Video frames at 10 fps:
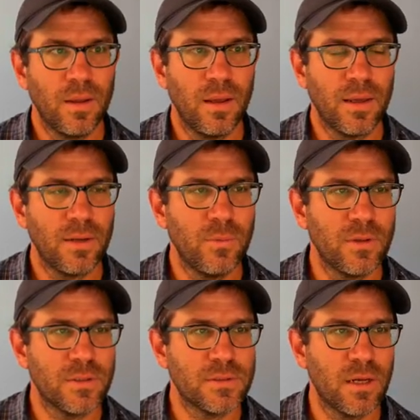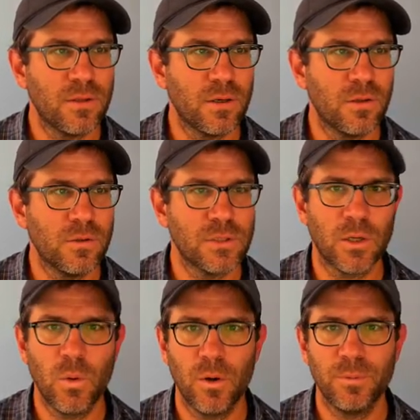uh, get rid of this other
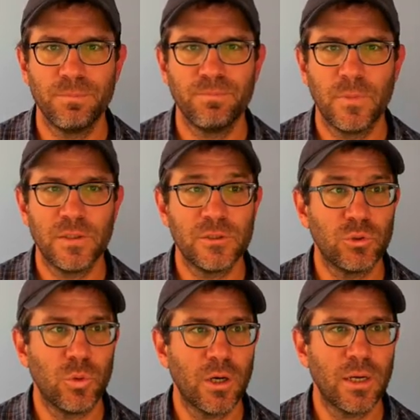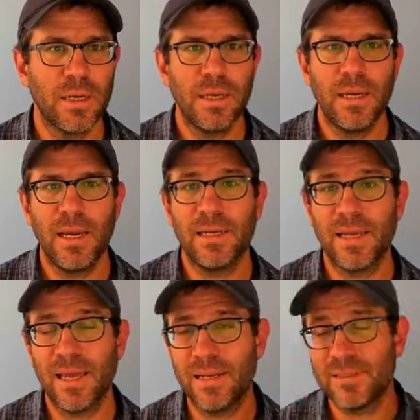closing quote. It should work. And
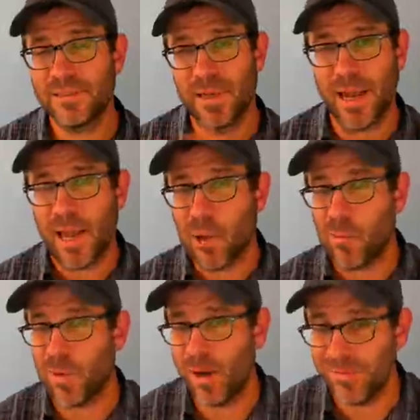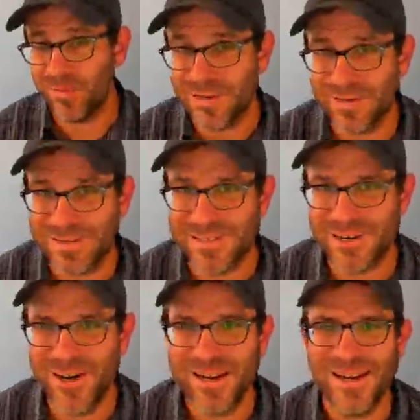again, it's going to output everything to the
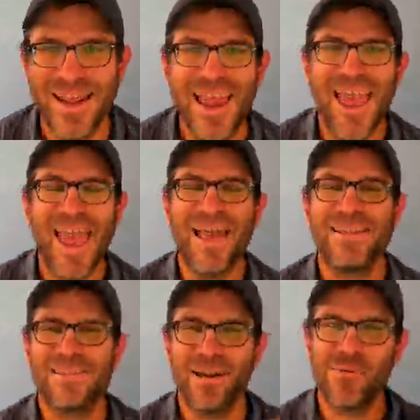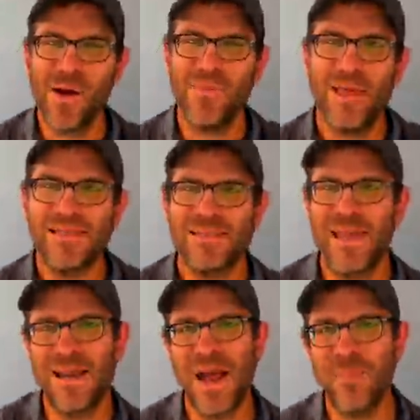screen, and it's going to run that
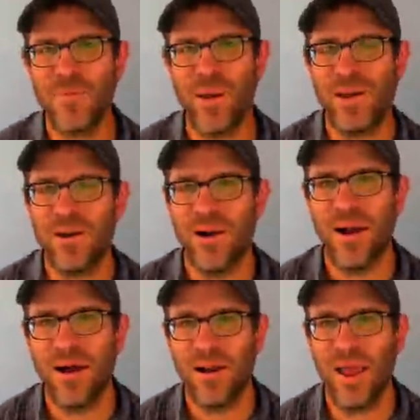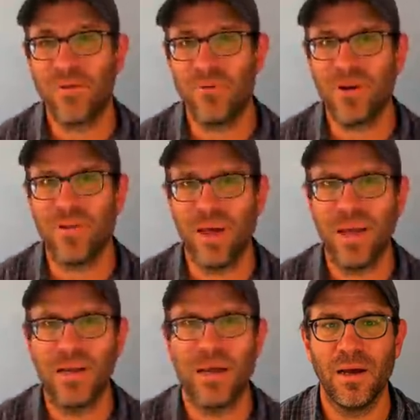sed operator on every
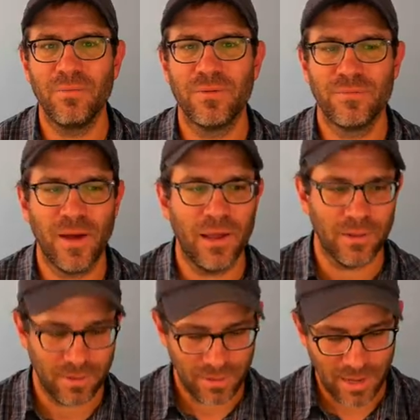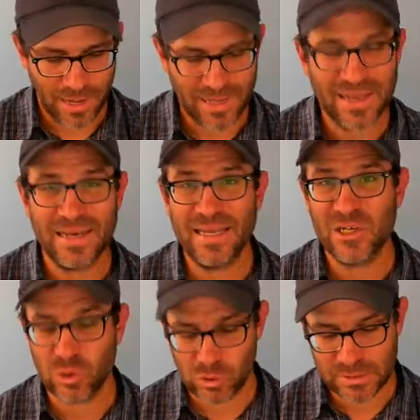line of the file. I can hit
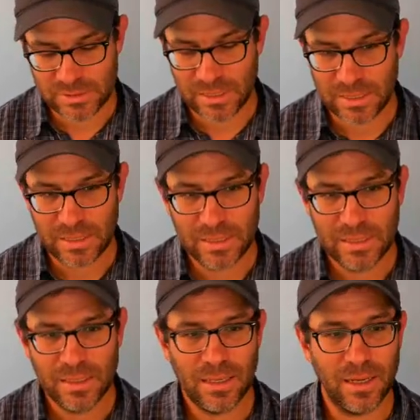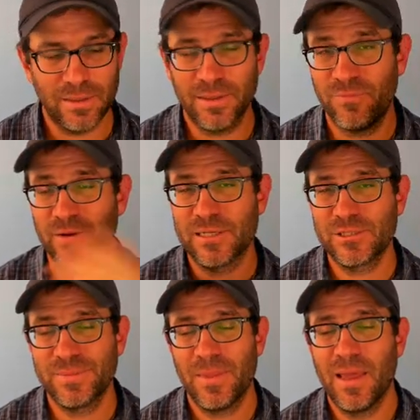Control C. Uh, it
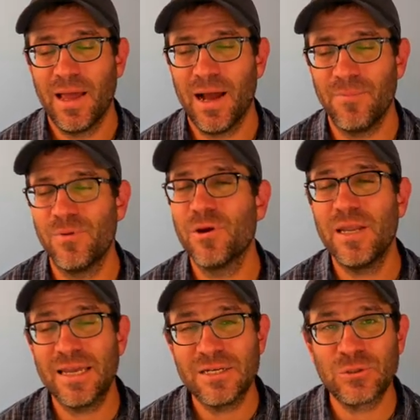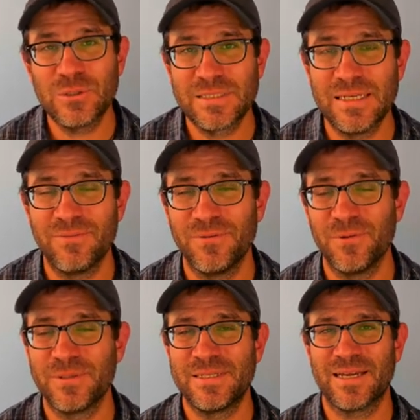finished. Um, you can hit Control C if
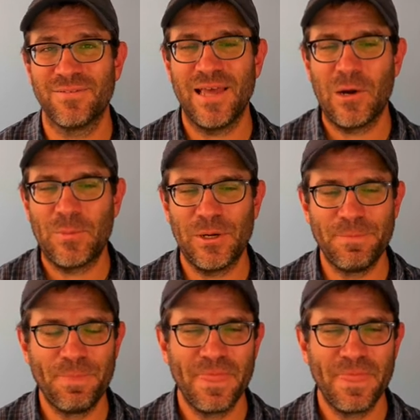you are sick of the output.